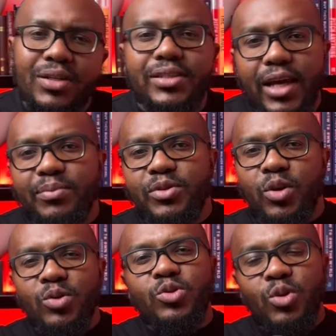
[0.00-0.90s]
taps,
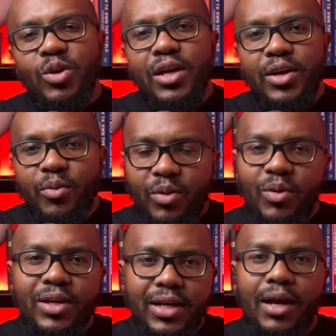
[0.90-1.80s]
So
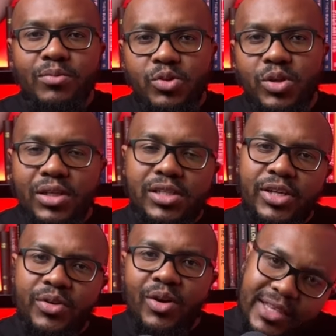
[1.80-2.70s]
when it comes to
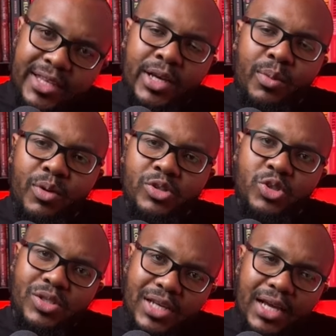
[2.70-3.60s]
interior, think about
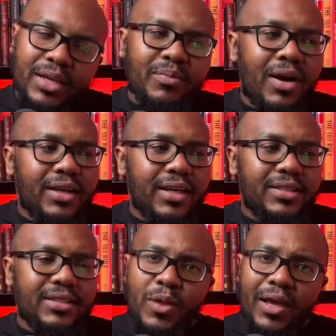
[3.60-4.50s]
your target
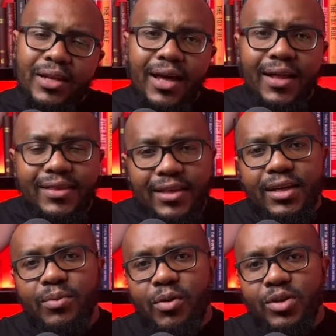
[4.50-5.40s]
market and think
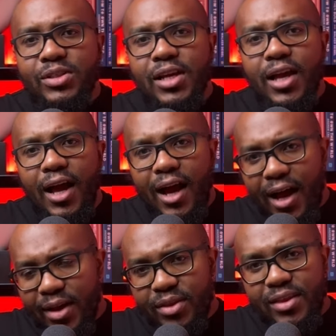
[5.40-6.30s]
about
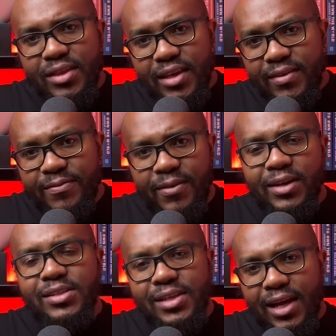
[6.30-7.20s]
the
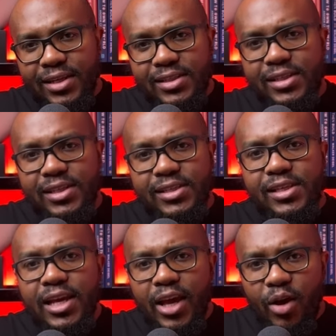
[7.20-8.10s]
functionalities
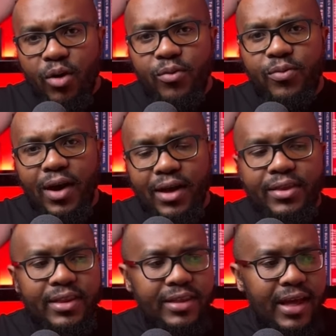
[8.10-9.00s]
of
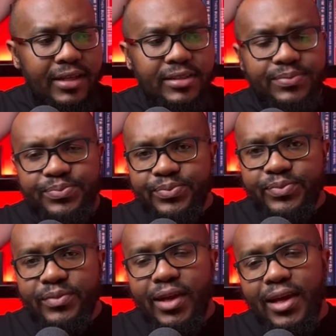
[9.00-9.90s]
that,
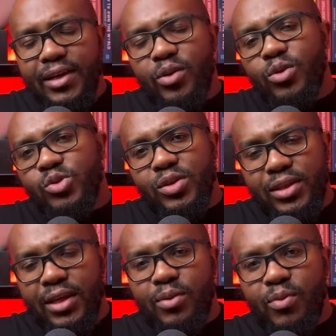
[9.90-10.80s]
and also
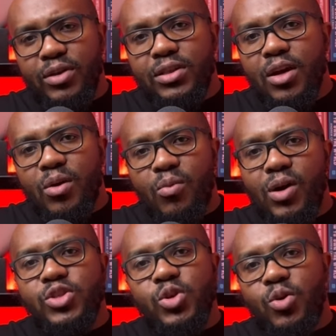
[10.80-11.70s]
think about
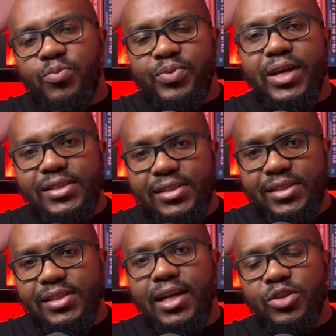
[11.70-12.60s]
what your
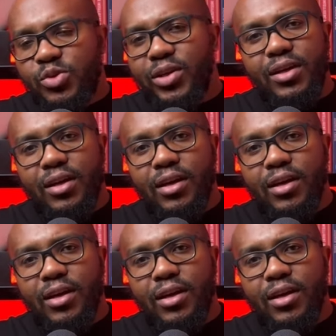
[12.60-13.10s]
competitors are doing.